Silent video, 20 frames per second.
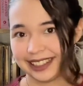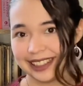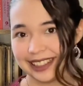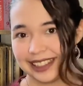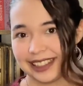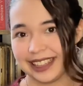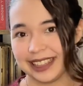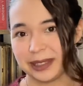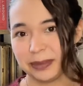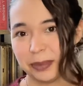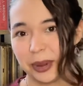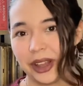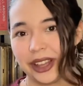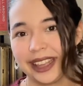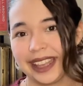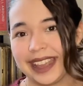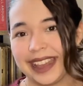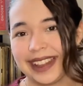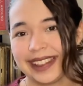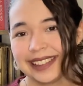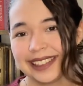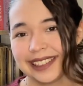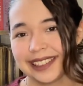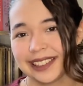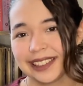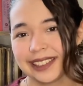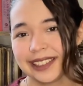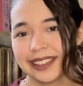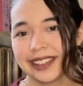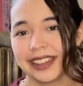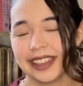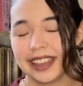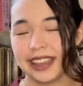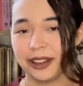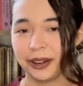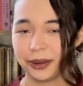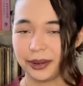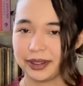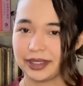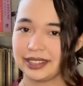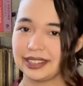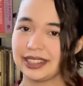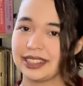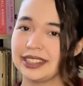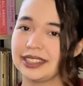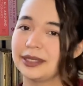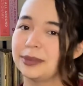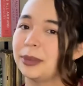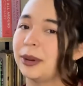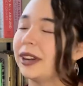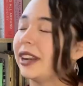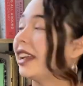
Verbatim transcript: these podcasts, he always is putting